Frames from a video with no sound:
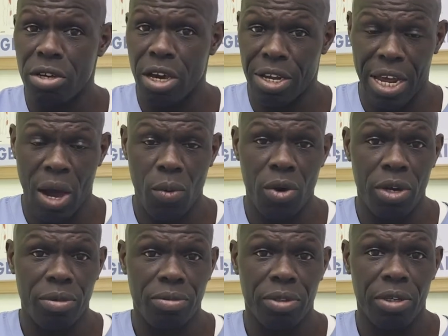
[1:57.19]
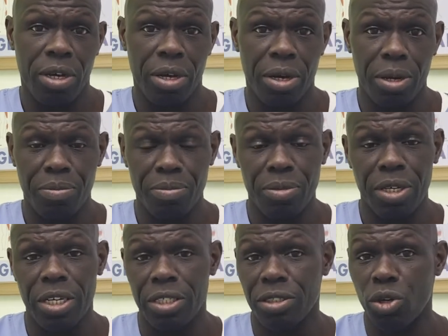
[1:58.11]
an hour
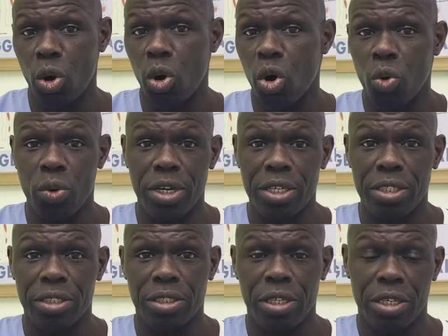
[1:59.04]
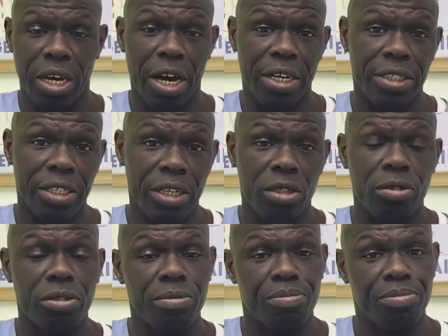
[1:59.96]
is not always an
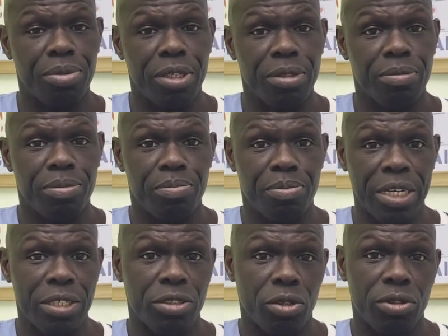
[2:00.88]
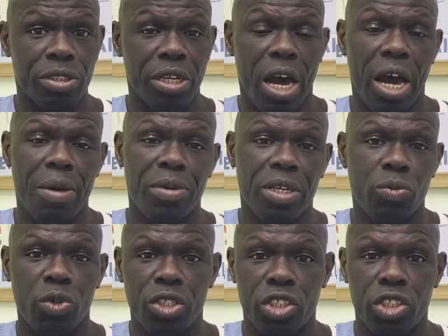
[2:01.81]
ideal based on time in which